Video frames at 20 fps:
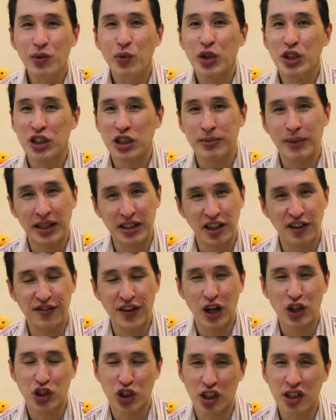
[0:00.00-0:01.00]
which is my third
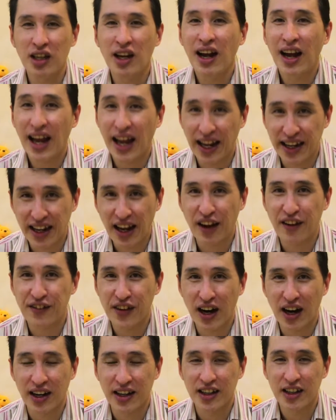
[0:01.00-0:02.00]
function, and
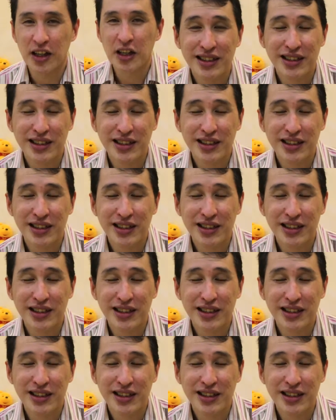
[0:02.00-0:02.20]
FI.